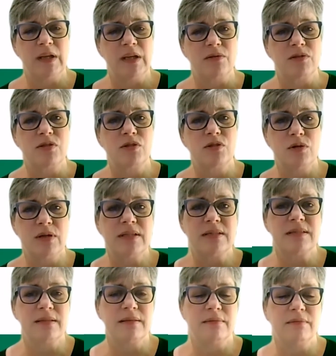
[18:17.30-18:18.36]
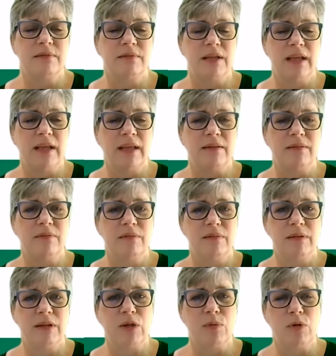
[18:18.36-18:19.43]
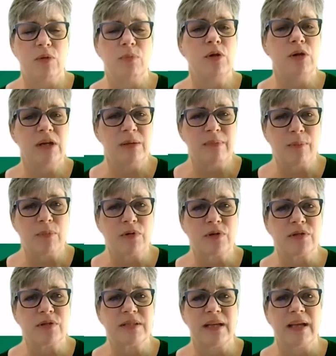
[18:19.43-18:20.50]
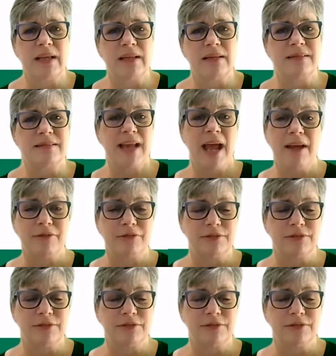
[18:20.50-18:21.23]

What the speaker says: students and community members and staff.